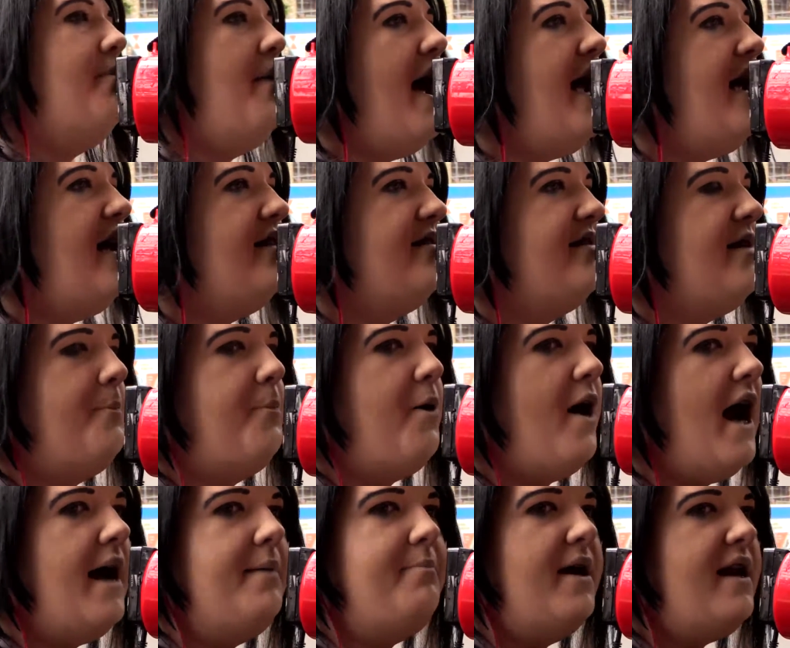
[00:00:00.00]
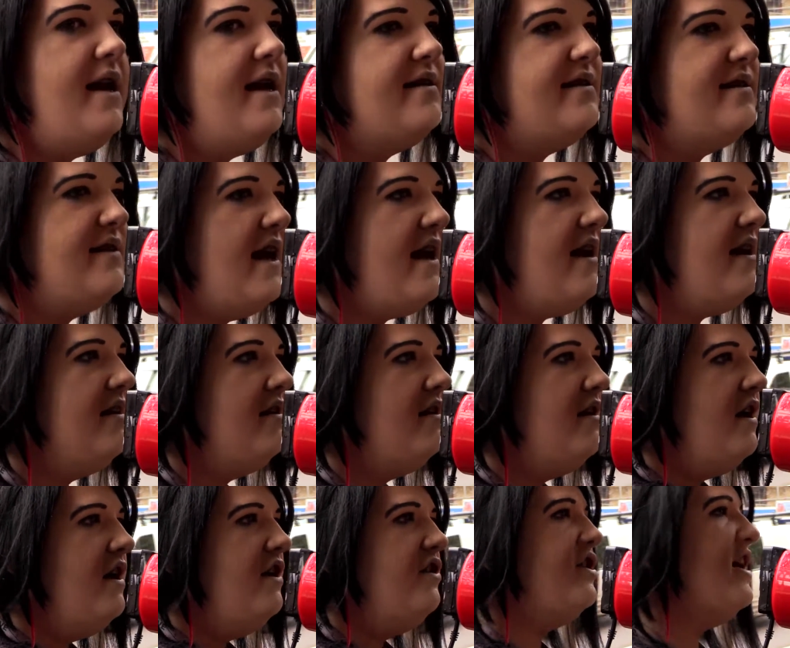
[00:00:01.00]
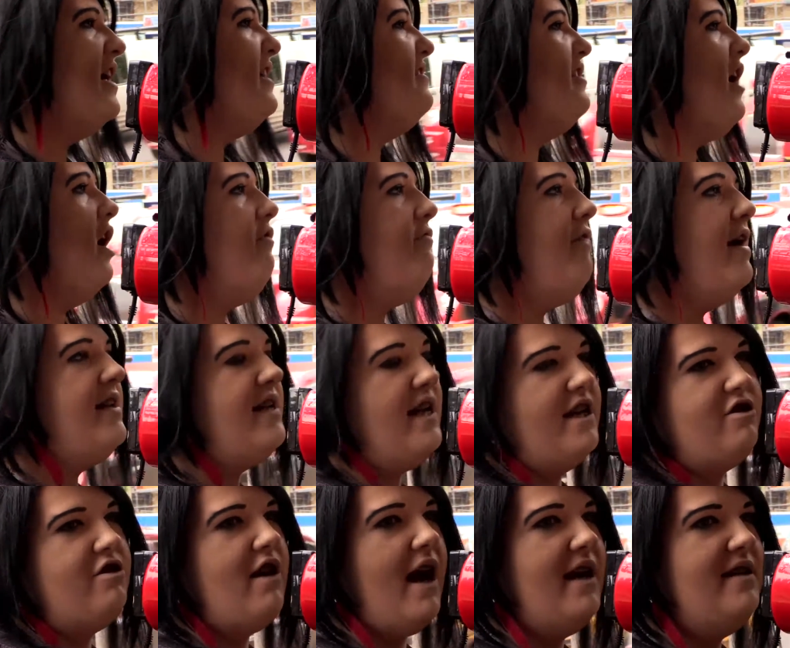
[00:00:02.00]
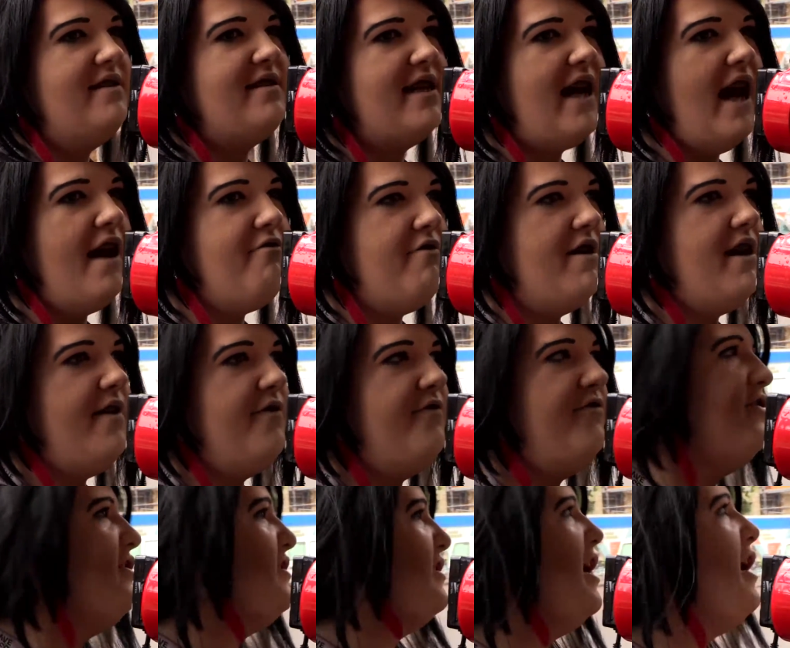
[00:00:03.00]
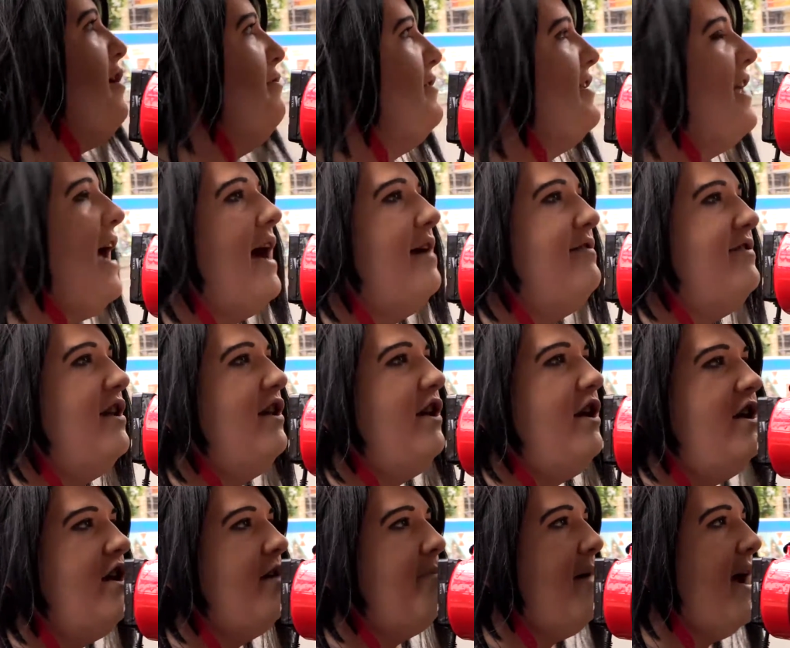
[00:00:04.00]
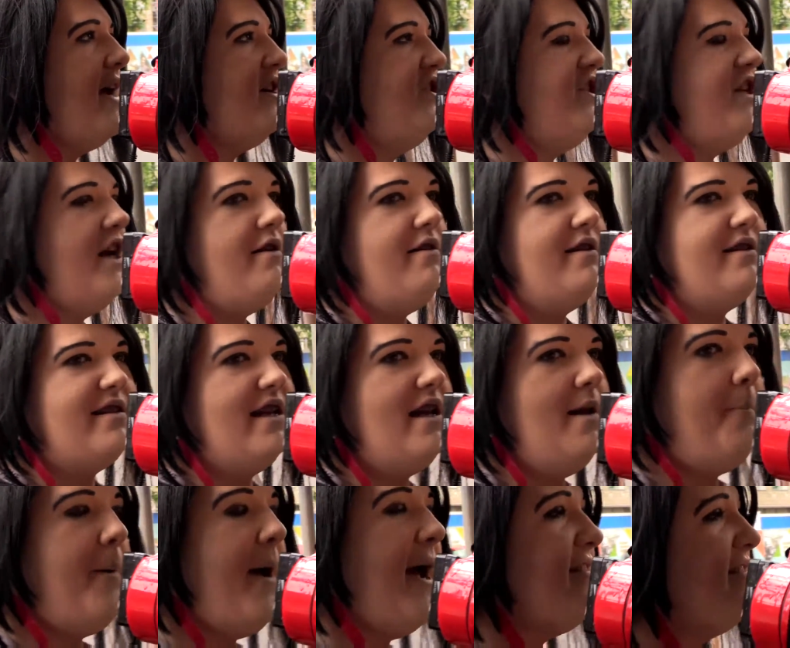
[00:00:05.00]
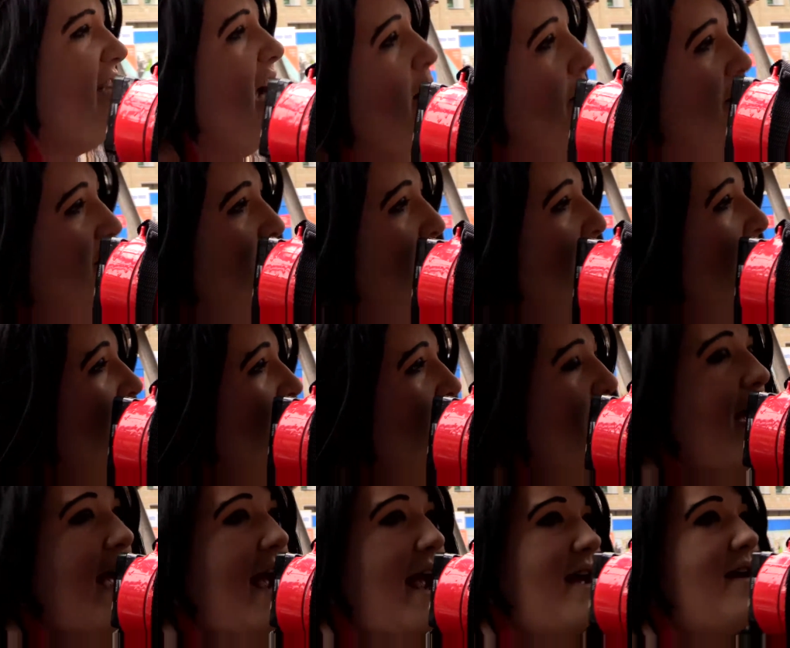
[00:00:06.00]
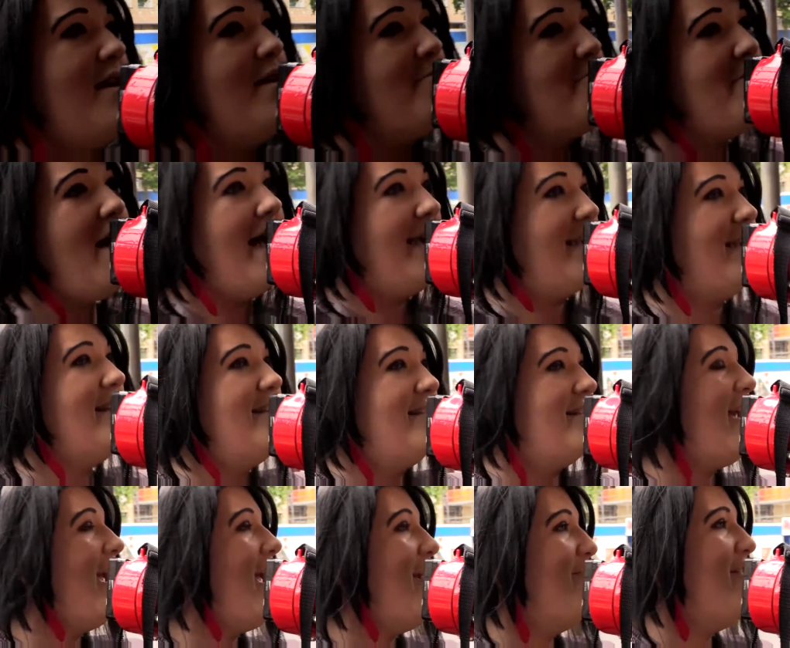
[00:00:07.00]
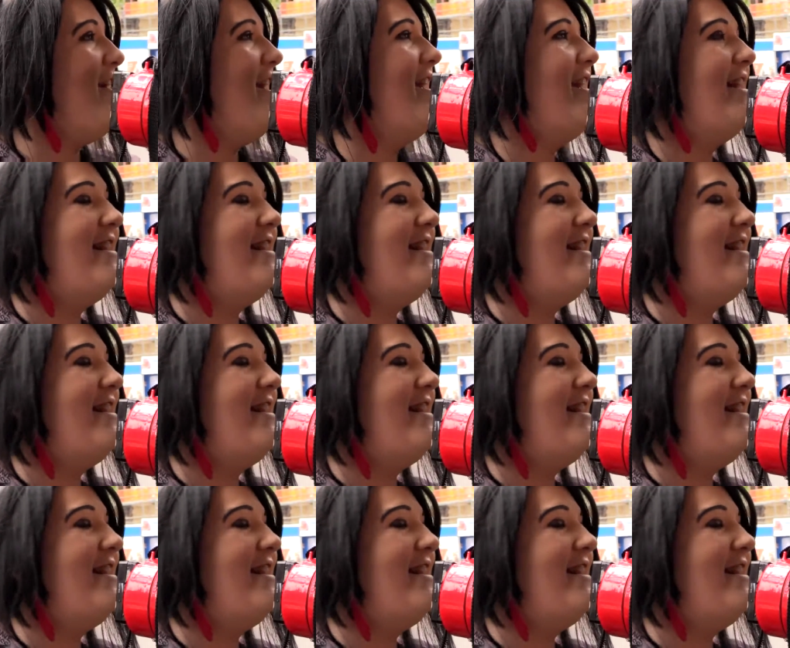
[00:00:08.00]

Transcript: May as the Prime Minister. She's already trying to get rid of 2,000 London Met students in the past, which by the way, Mark and David